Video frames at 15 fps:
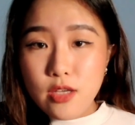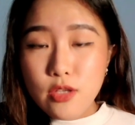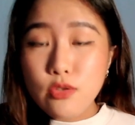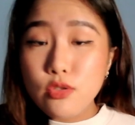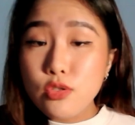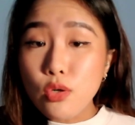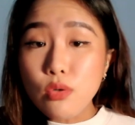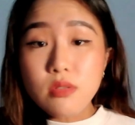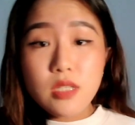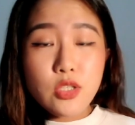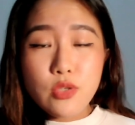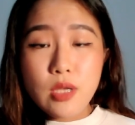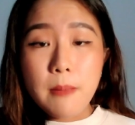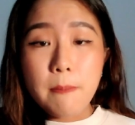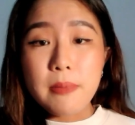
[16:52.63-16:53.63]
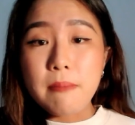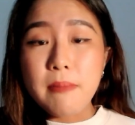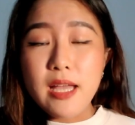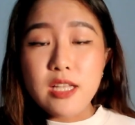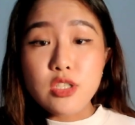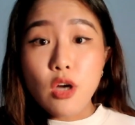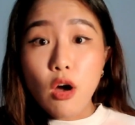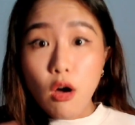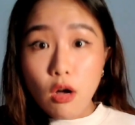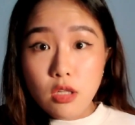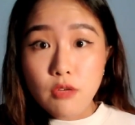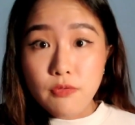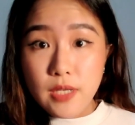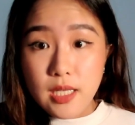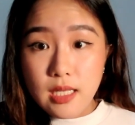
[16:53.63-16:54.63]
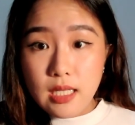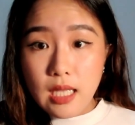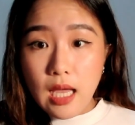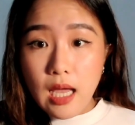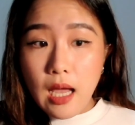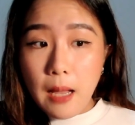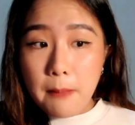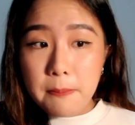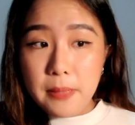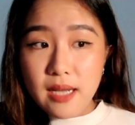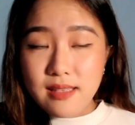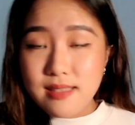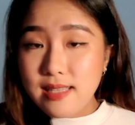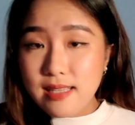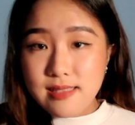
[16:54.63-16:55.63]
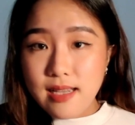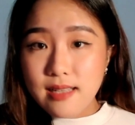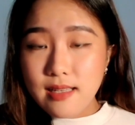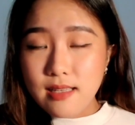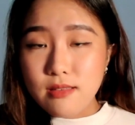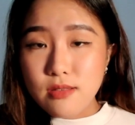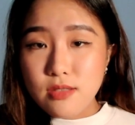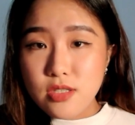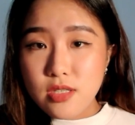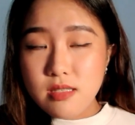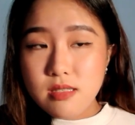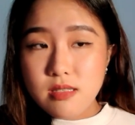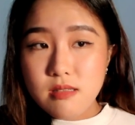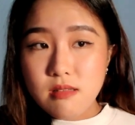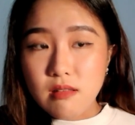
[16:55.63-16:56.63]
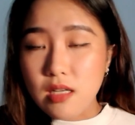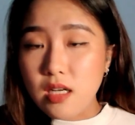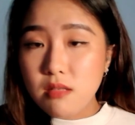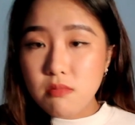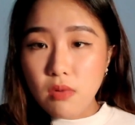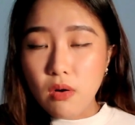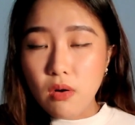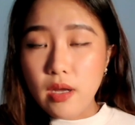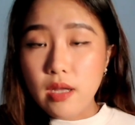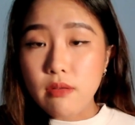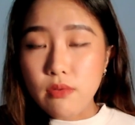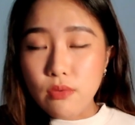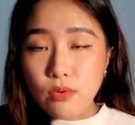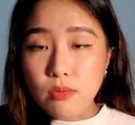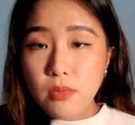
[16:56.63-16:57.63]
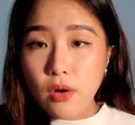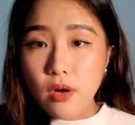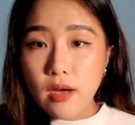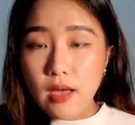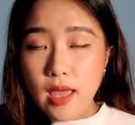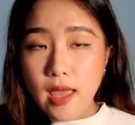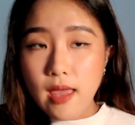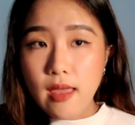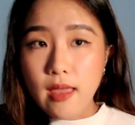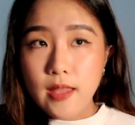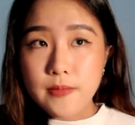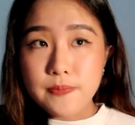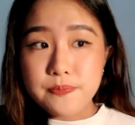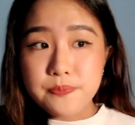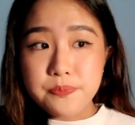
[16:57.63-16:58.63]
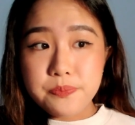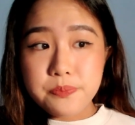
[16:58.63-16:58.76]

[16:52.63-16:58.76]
You don't need to implement all of it, but it's exciting to just learn more and know more, and